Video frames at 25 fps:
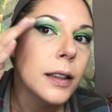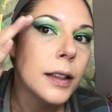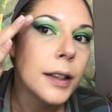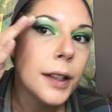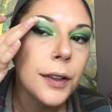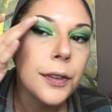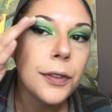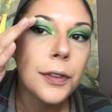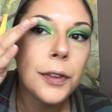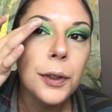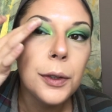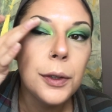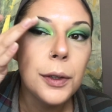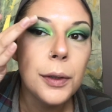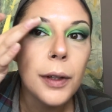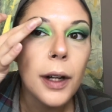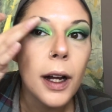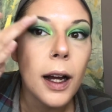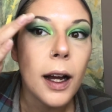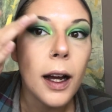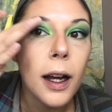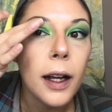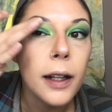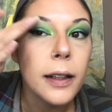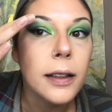If you do
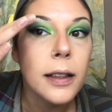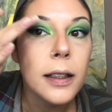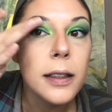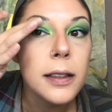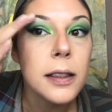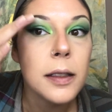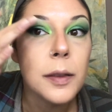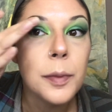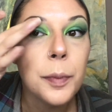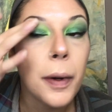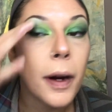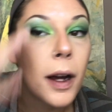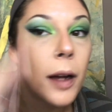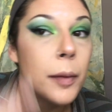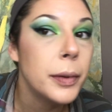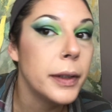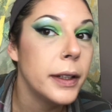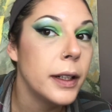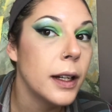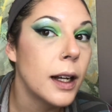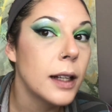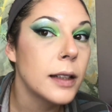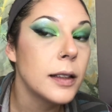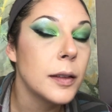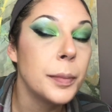not, this is probably
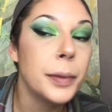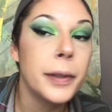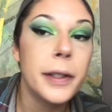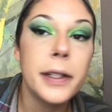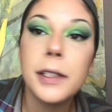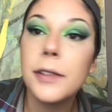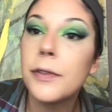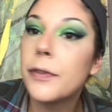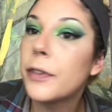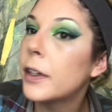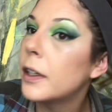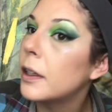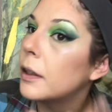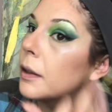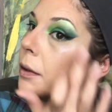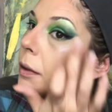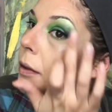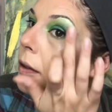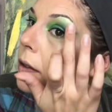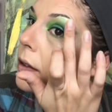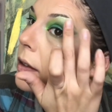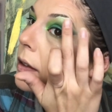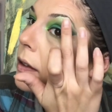not the place for you.